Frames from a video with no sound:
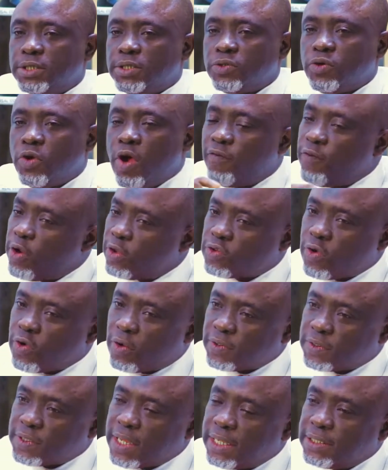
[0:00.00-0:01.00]
governor's
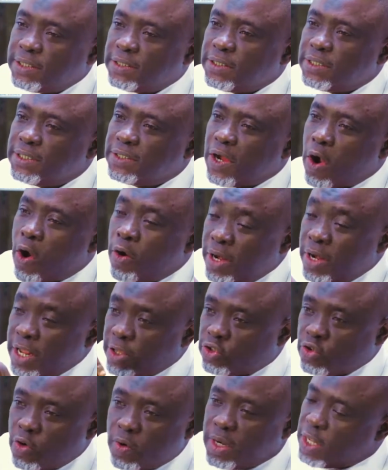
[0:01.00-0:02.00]
consent on
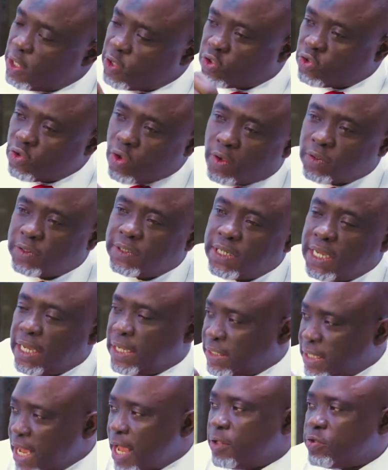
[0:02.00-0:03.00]
its own is not a
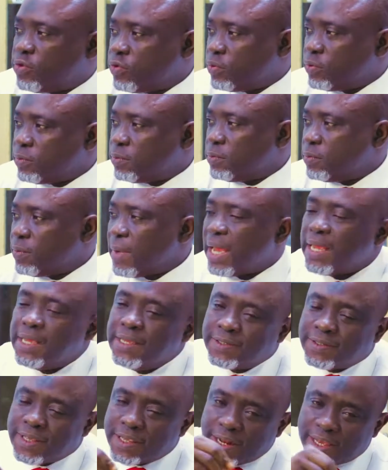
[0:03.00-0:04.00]
title, but
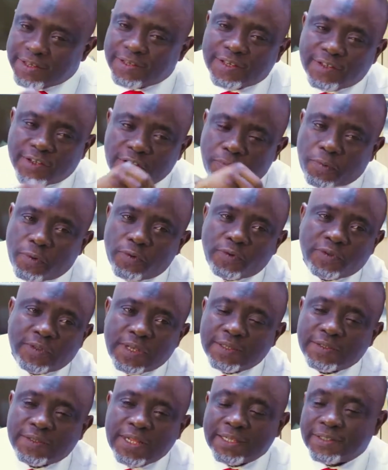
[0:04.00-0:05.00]
it's a necessary
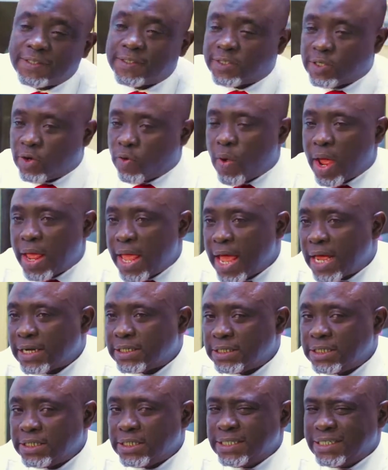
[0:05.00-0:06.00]
process that is required
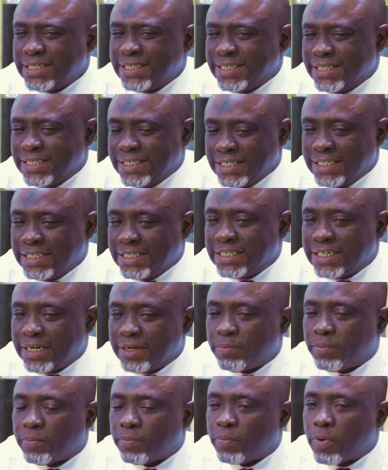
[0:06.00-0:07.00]
in
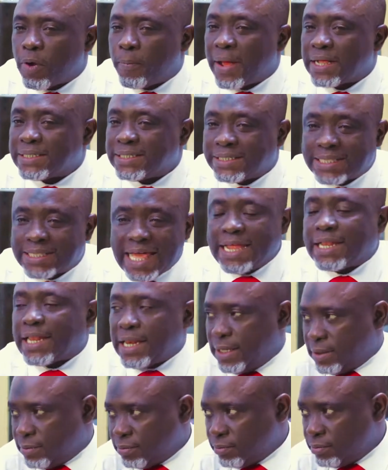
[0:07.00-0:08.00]
property
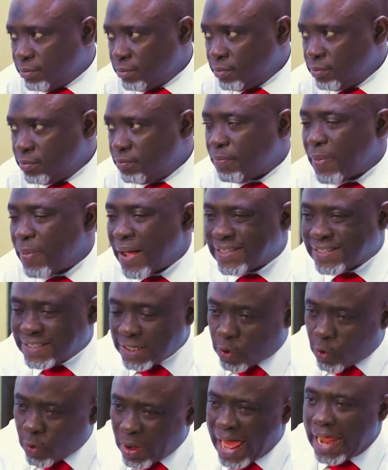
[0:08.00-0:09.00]
titling,
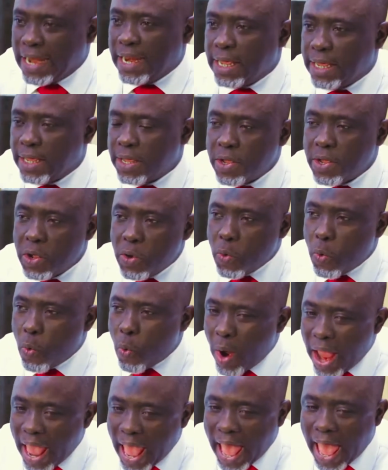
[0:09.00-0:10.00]
particularly
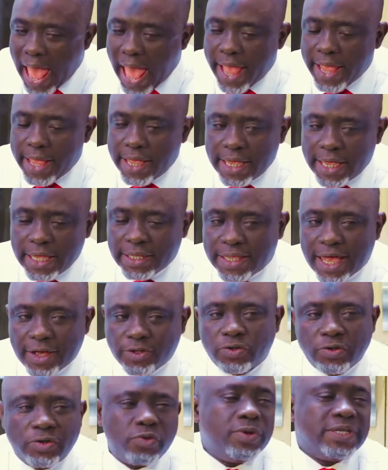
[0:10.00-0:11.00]
where it has
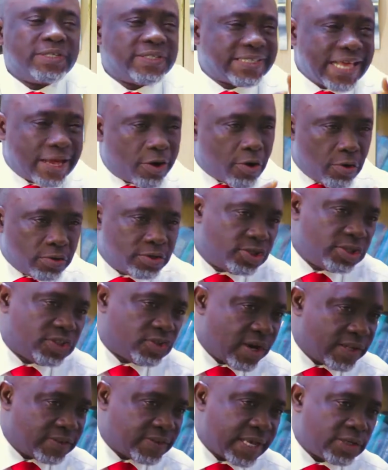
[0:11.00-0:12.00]
to do with secondary
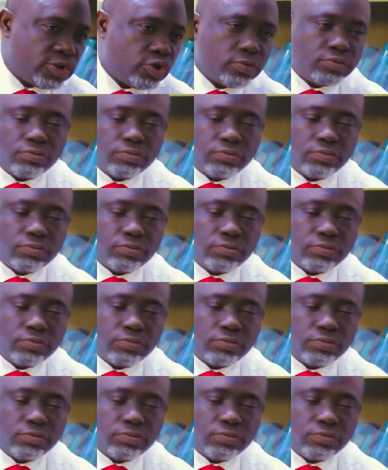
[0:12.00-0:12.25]
transaction.